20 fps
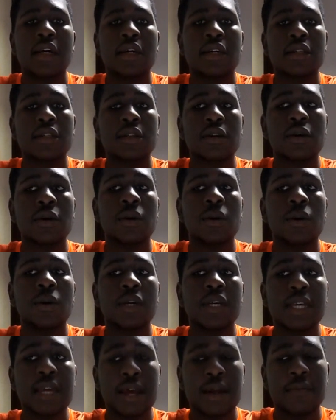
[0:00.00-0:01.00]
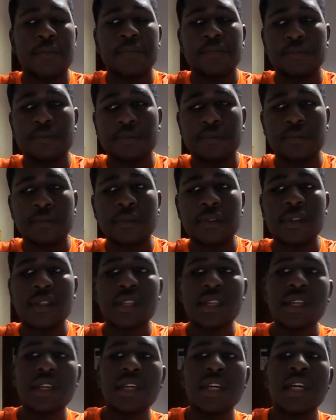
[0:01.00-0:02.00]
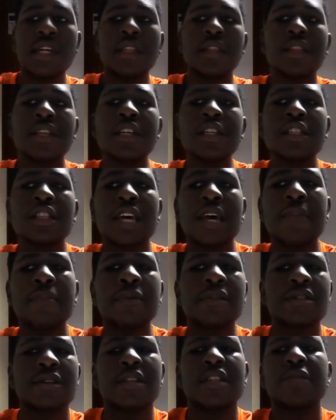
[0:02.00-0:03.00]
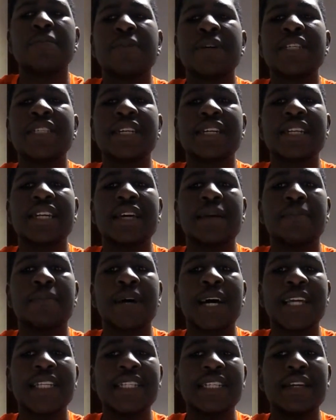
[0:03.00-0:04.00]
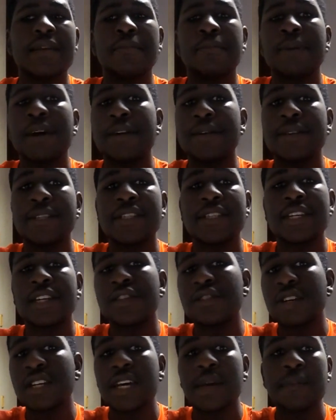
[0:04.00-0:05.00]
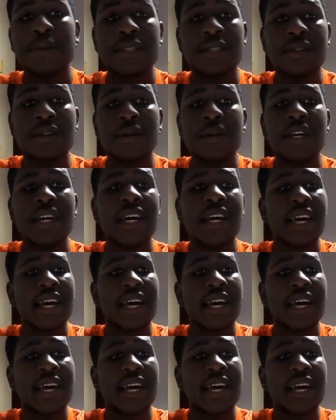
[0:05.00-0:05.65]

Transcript: So yeah, this episode is basically a Patty and Barry centric episode.